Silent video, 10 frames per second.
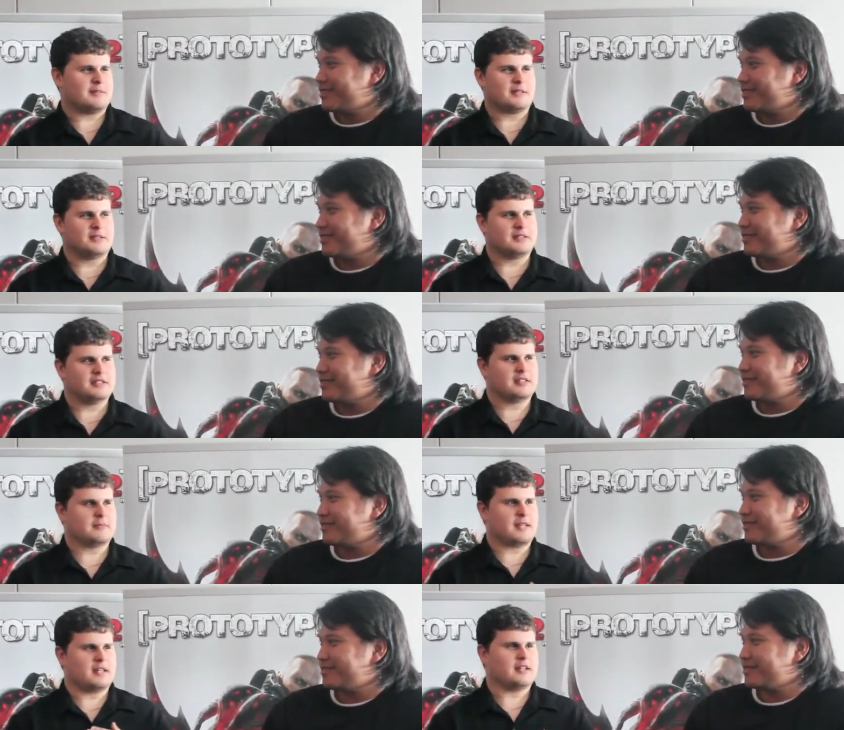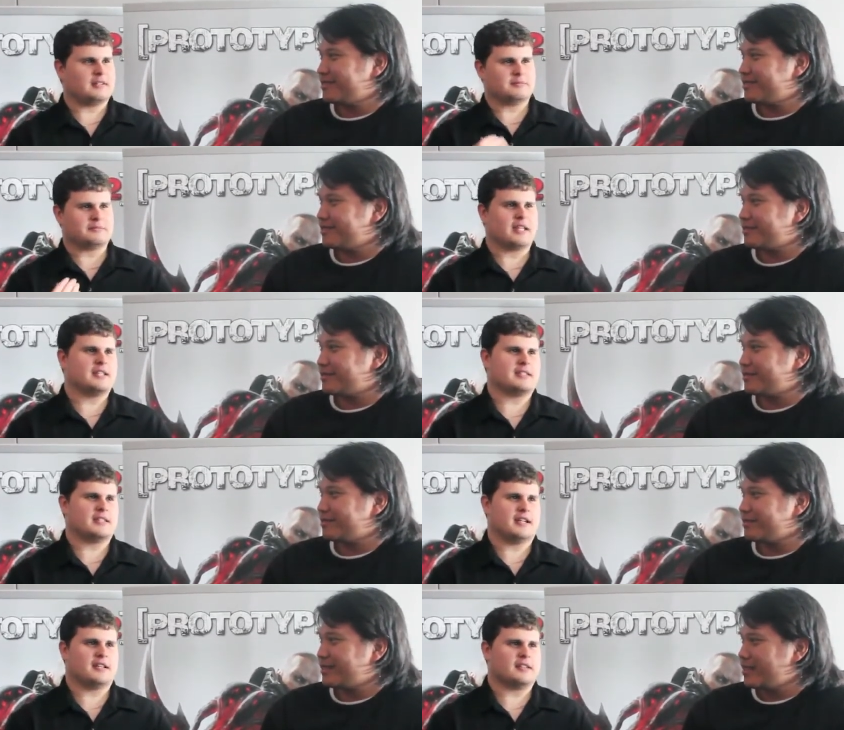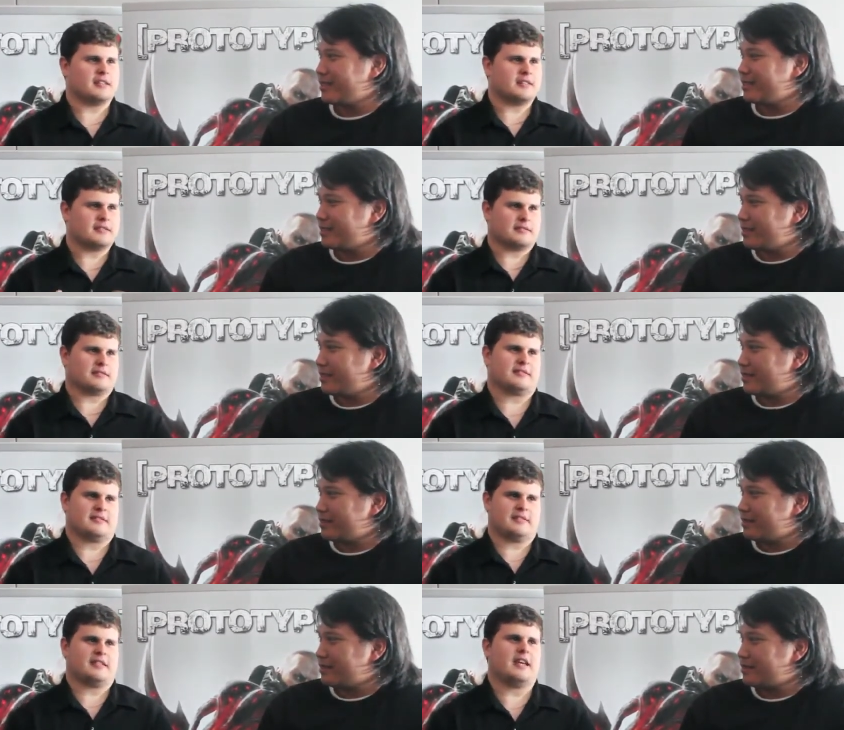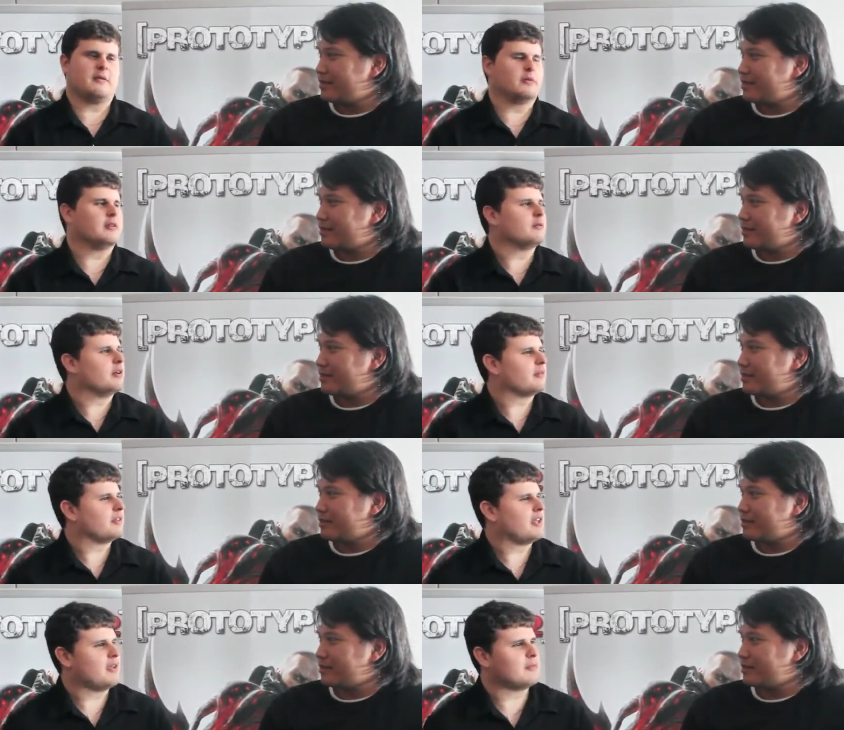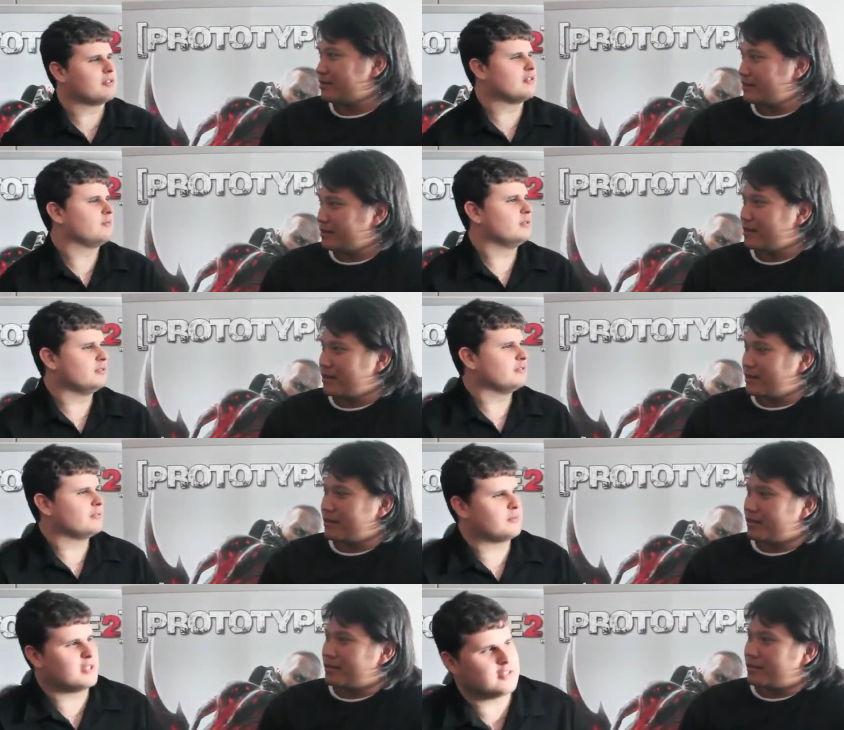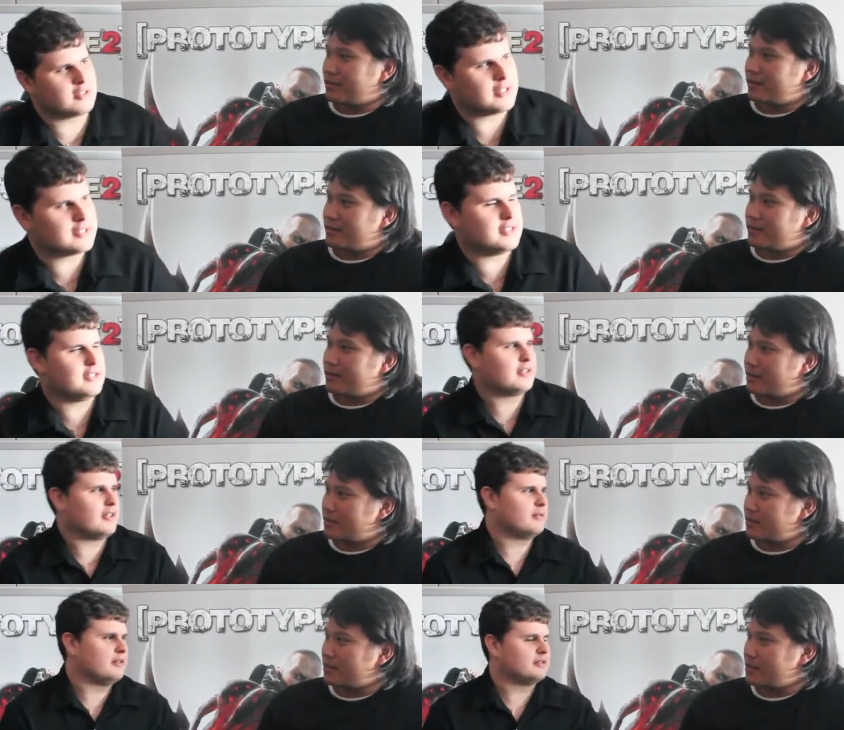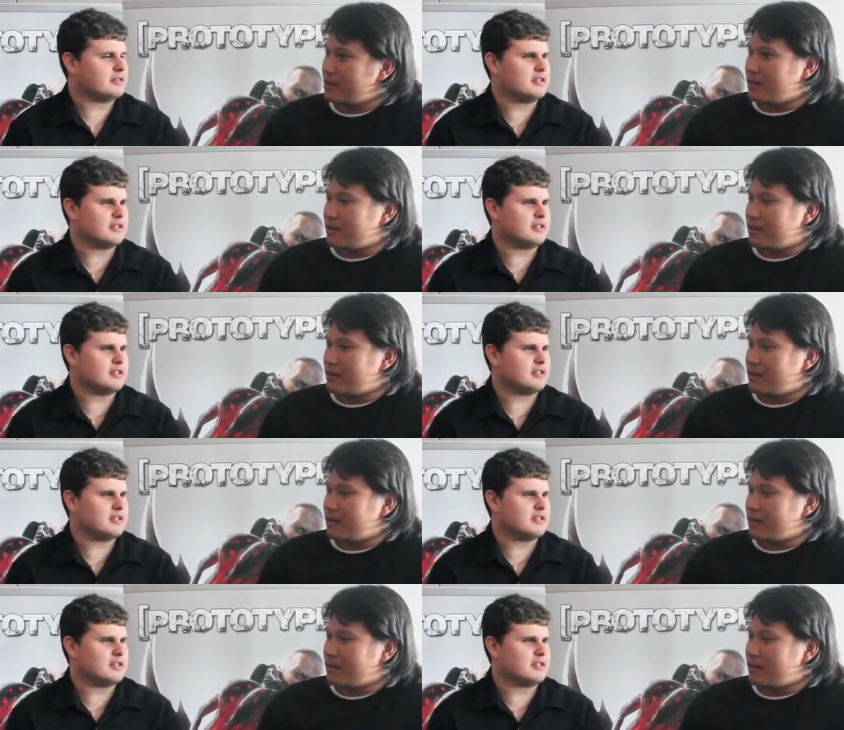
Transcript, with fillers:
Speaker 1: because I'm um, guessing that it wouldn't work with the game. Would, did you guys see it that way, or did